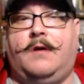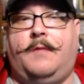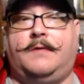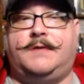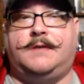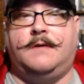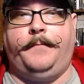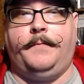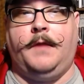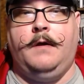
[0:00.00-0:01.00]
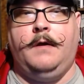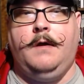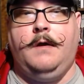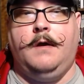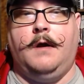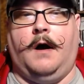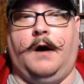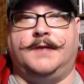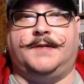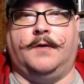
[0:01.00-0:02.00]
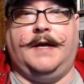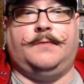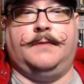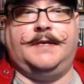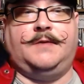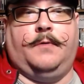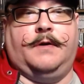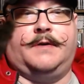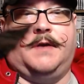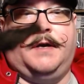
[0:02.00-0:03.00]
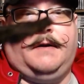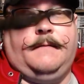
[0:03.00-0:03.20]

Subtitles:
almost. So that's what this one looks like.